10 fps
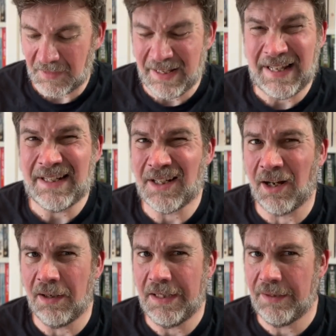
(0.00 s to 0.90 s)
and then,
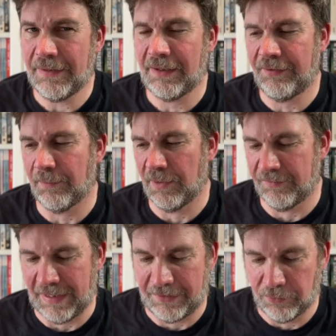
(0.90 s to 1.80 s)
kind of in a similar
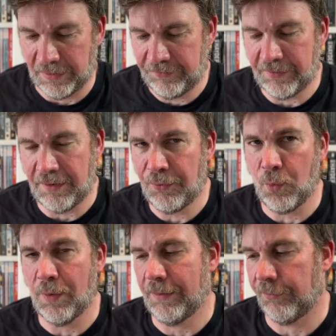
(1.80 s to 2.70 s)
vein, or at least I
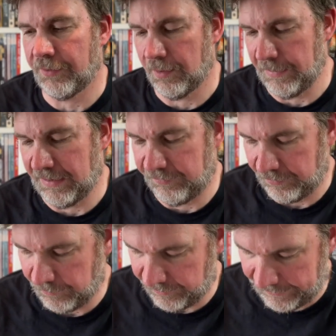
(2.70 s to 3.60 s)
thought it was going to be in a
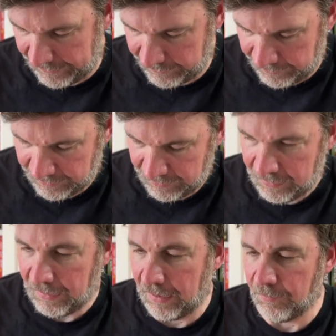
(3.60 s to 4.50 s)
similar vein,
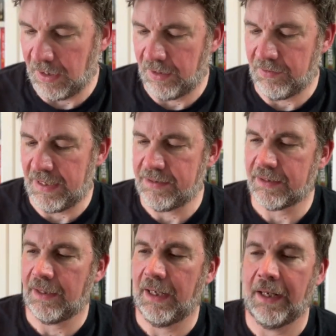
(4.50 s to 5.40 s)
um, I
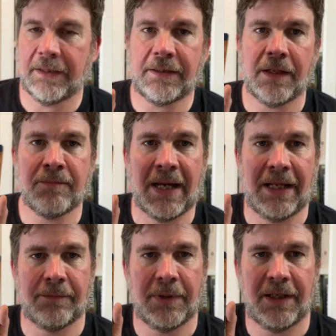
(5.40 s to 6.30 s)
read uh,
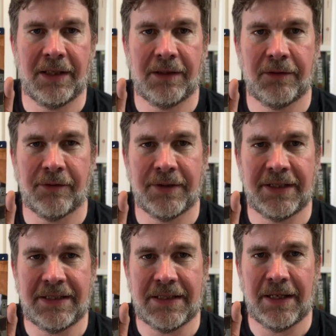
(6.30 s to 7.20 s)
Gunman by Loren
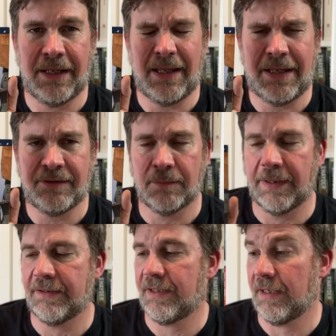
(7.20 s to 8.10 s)
D.
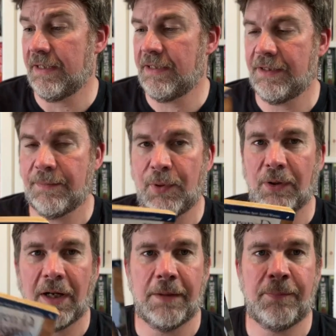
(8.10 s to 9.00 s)
Estleman. So, this is a
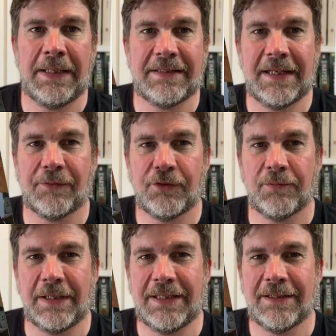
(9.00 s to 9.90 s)
book I picked out to
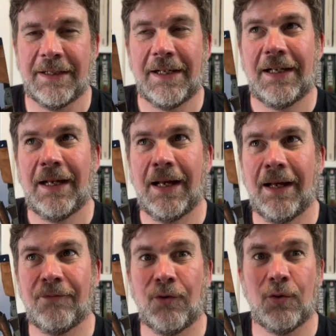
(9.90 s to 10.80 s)
read
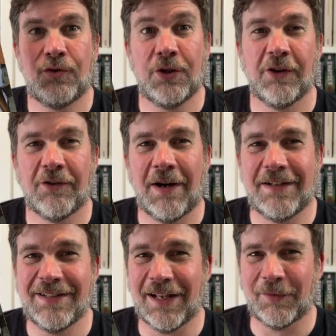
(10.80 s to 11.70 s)
uh, for June on the
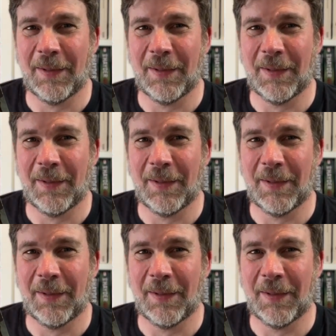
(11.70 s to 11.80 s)
Range next